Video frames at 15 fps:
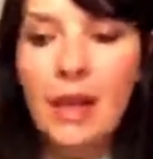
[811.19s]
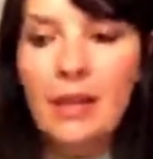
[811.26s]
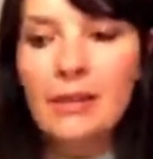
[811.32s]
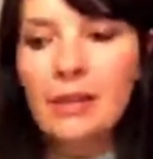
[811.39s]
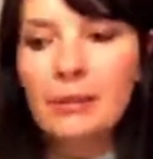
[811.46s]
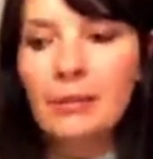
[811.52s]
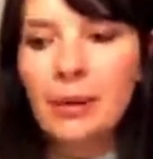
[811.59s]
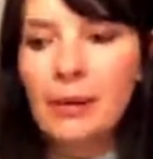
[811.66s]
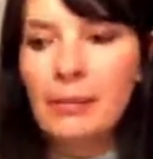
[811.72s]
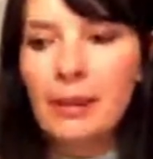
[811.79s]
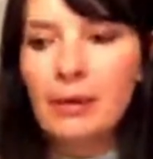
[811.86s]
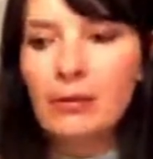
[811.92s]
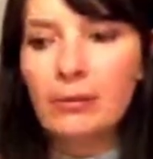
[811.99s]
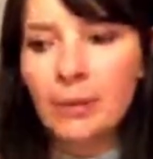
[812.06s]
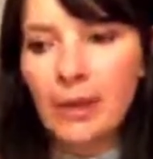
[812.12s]
And then by
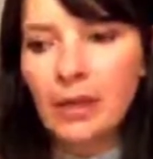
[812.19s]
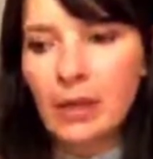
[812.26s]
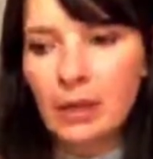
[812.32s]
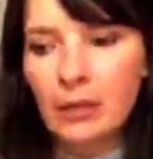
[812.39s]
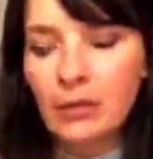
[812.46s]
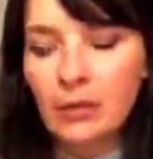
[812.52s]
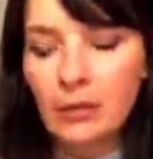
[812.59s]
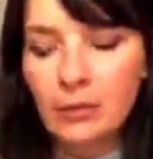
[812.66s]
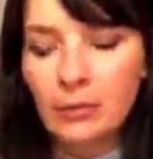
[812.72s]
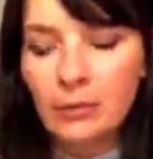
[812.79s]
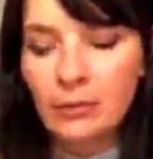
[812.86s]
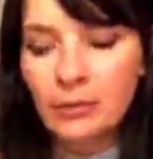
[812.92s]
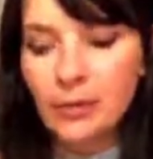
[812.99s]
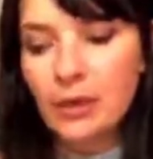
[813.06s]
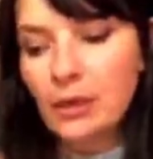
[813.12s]
my own making, you know,
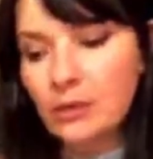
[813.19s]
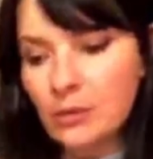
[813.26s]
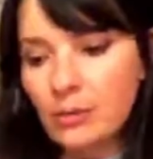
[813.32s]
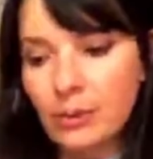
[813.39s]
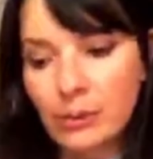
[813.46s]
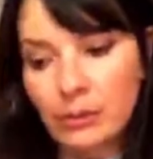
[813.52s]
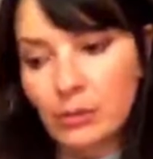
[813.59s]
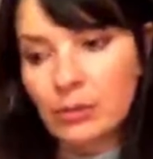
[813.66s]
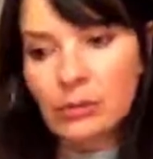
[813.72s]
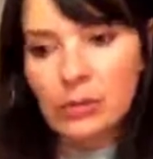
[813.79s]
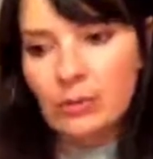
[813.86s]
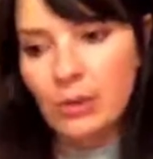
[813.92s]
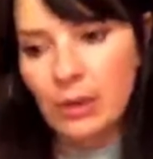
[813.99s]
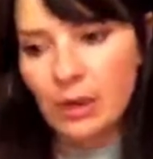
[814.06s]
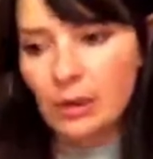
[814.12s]
and also by the
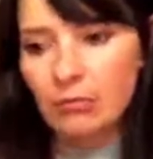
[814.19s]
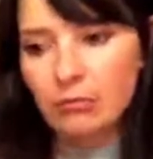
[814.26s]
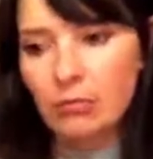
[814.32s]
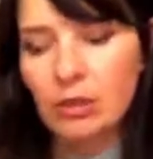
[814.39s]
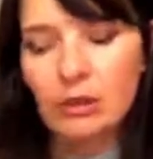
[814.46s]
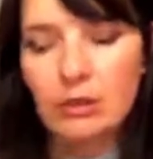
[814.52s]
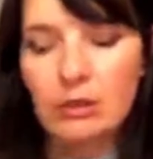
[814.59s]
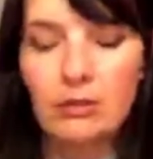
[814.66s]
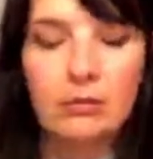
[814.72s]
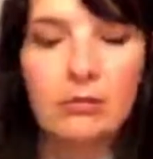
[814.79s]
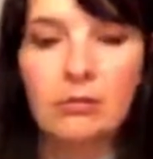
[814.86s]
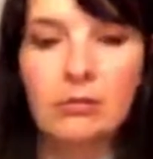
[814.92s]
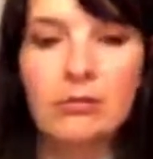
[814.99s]
world's making and